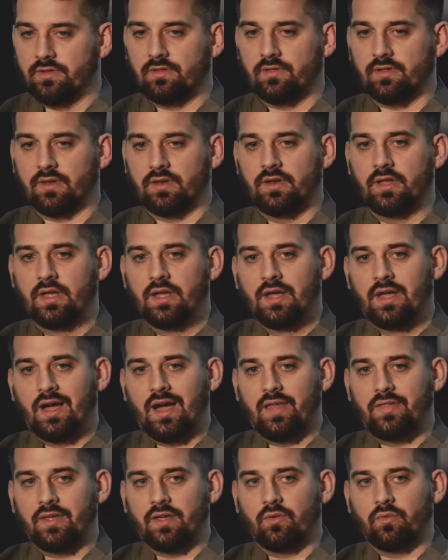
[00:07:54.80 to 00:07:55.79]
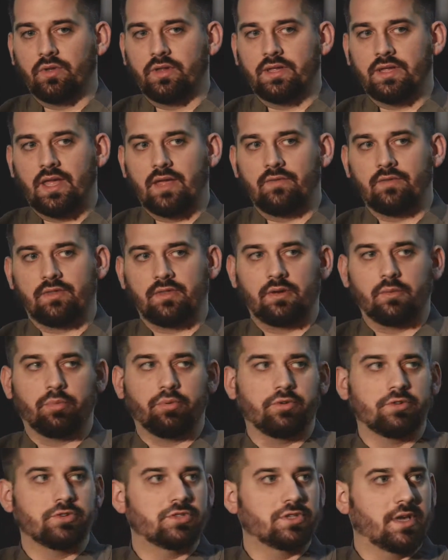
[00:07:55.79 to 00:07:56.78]
and I think it really gave us an
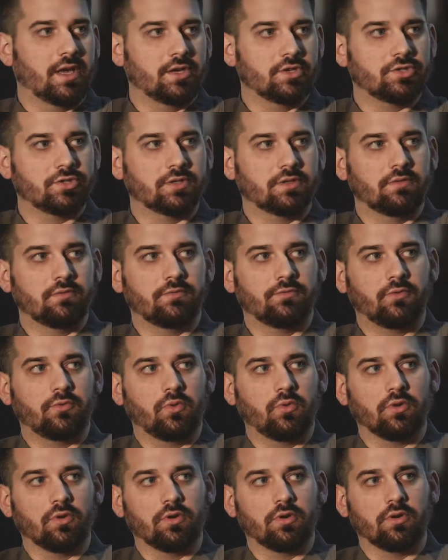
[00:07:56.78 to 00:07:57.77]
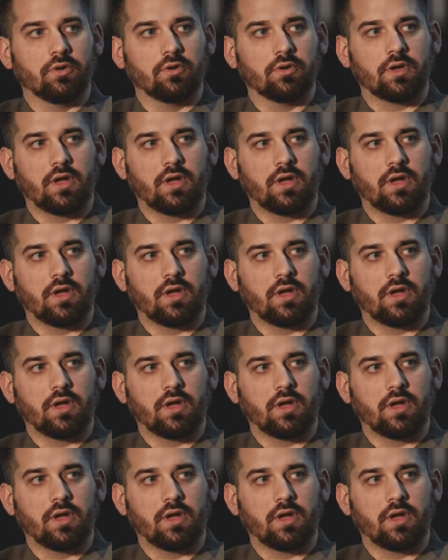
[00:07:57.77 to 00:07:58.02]
appreciation for